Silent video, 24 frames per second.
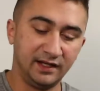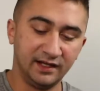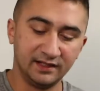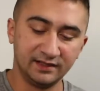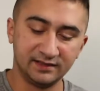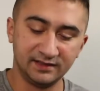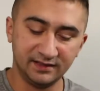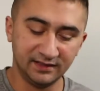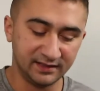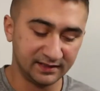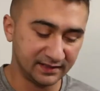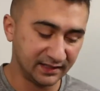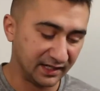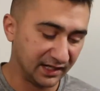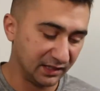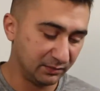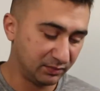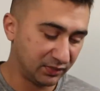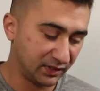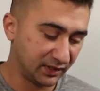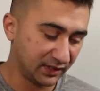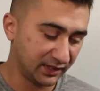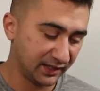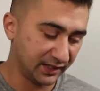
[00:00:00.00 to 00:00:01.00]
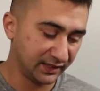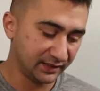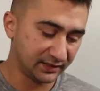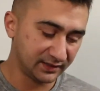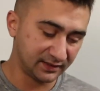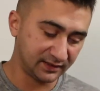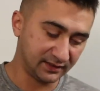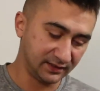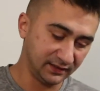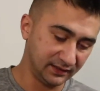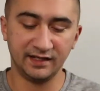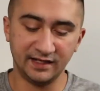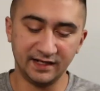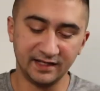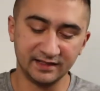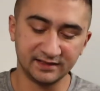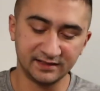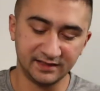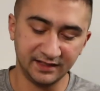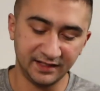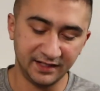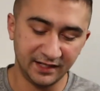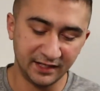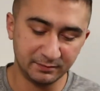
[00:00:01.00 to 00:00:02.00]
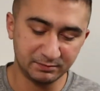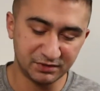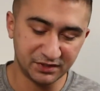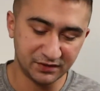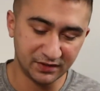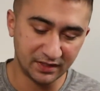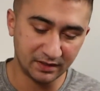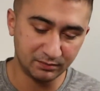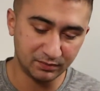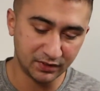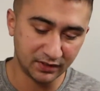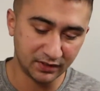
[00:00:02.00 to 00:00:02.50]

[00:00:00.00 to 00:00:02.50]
has the side pockets, it has the hip strap